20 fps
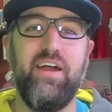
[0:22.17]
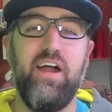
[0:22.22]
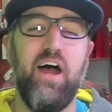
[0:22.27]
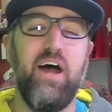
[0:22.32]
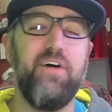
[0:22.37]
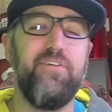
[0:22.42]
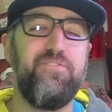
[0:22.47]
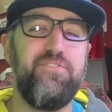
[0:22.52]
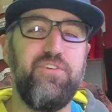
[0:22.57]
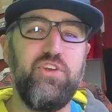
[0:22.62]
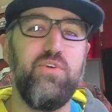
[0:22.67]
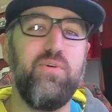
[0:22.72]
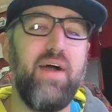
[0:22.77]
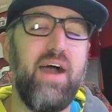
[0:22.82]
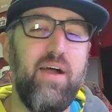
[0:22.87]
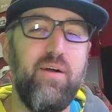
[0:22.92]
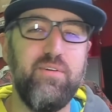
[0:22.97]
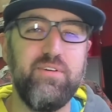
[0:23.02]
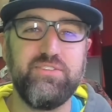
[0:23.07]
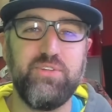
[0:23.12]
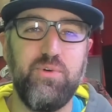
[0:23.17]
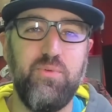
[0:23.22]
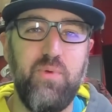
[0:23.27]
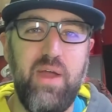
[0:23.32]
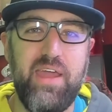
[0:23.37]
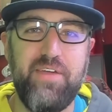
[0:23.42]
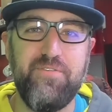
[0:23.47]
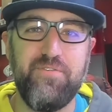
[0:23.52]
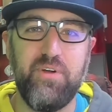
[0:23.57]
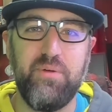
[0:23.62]
a few hours
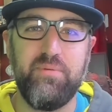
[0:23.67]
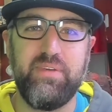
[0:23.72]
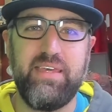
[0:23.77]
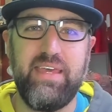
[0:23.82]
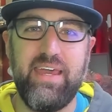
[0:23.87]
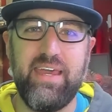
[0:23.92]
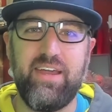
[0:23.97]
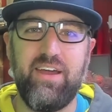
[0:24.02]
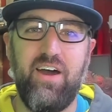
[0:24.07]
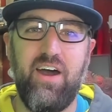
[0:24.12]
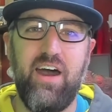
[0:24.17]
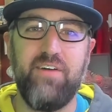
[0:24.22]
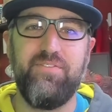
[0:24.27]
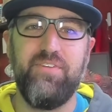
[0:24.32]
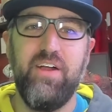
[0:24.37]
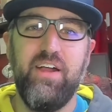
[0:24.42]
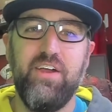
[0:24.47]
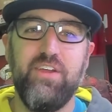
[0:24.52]
away from kickoff.